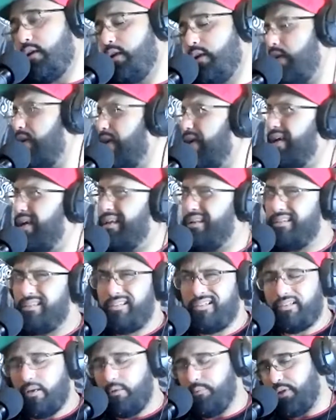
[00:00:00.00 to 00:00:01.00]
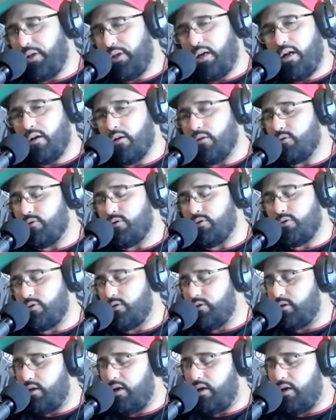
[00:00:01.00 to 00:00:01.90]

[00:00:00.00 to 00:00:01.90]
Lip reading: and something else.